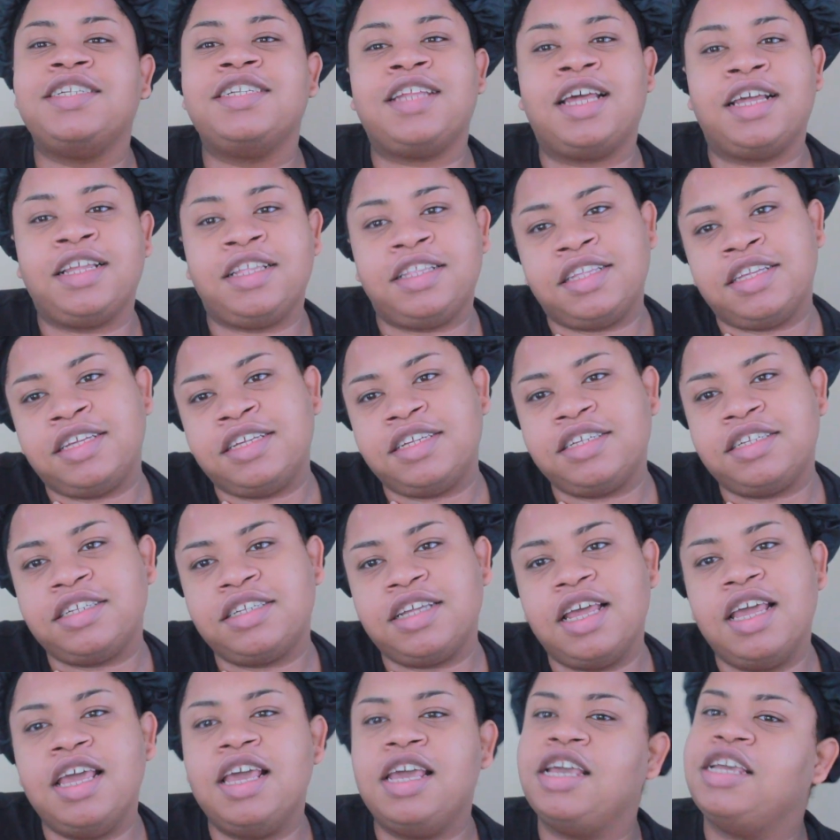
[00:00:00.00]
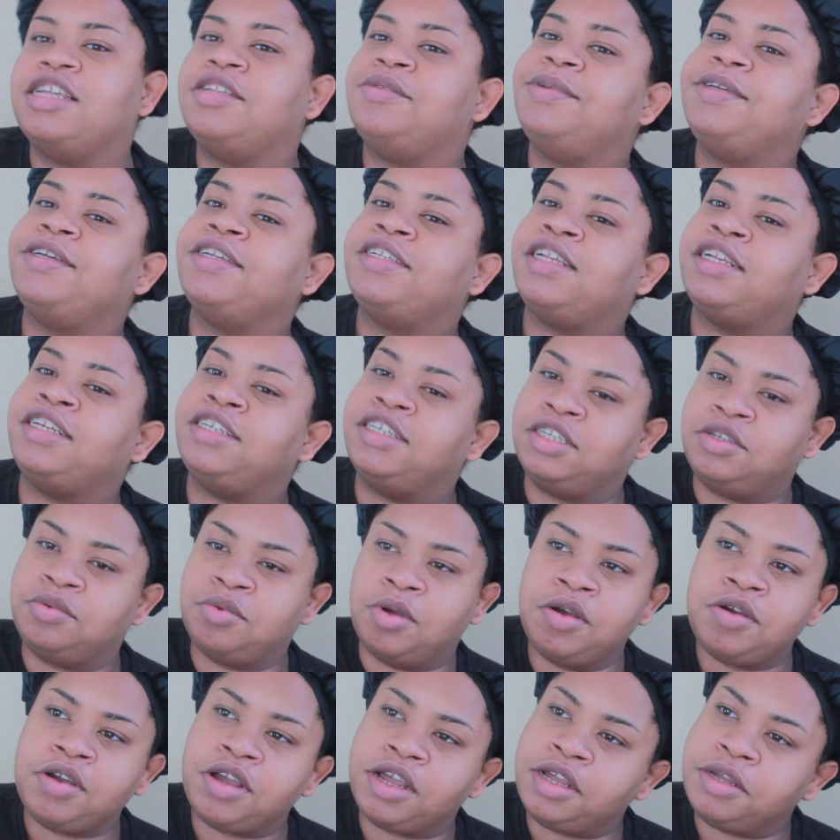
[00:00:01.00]
is like this is because I just
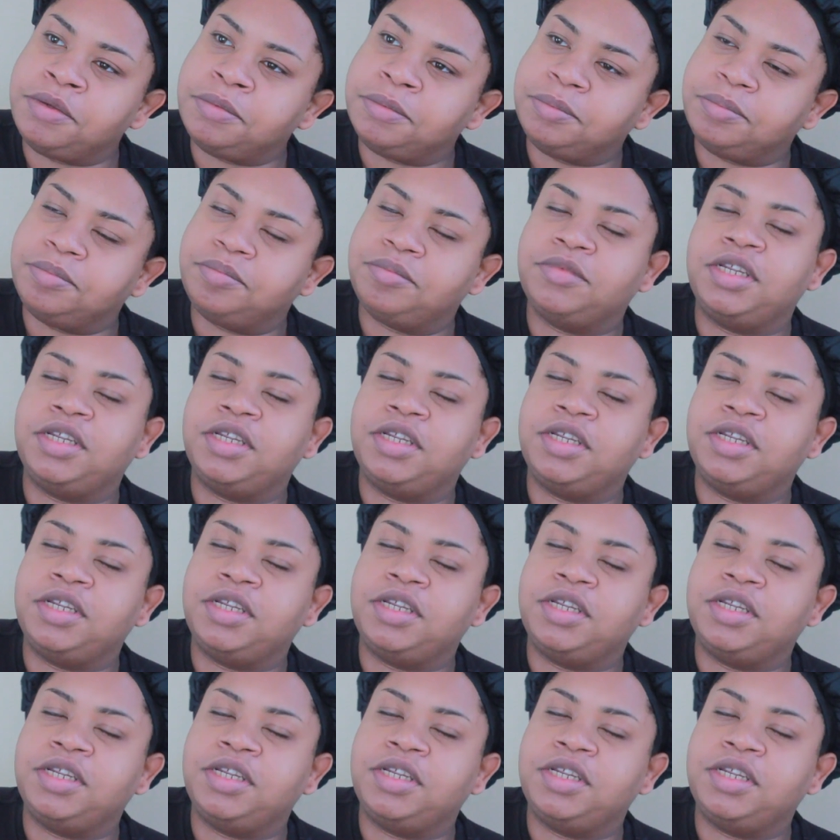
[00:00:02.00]
woke up.